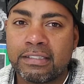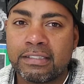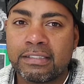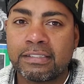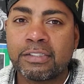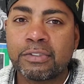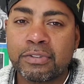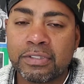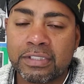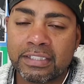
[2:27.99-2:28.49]

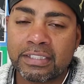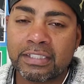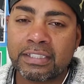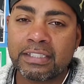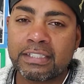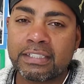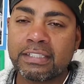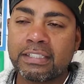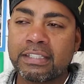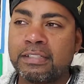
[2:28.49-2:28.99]
So
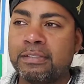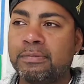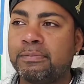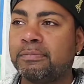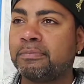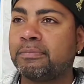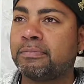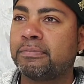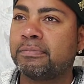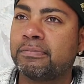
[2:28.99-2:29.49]
this is 12
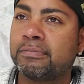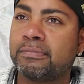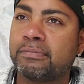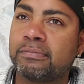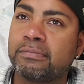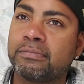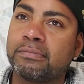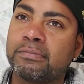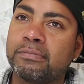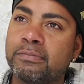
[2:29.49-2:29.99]

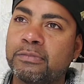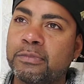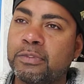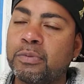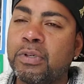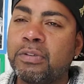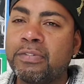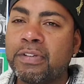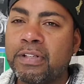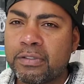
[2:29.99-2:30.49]

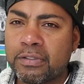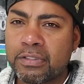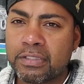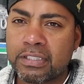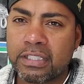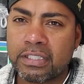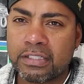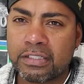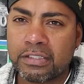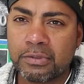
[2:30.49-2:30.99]
hours
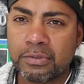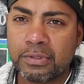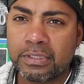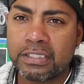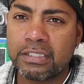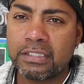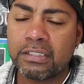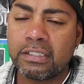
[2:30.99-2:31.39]
into it.